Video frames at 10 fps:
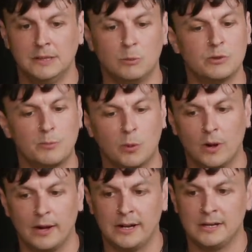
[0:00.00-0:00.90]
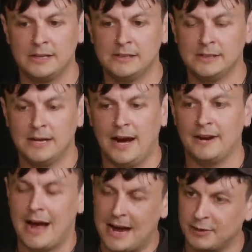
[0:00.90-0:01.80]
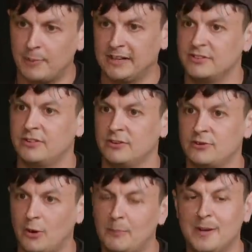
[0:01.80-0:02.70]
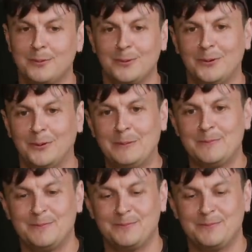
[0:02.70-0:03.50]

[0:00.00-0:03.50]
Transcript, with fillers: was brought in and had bits to stop people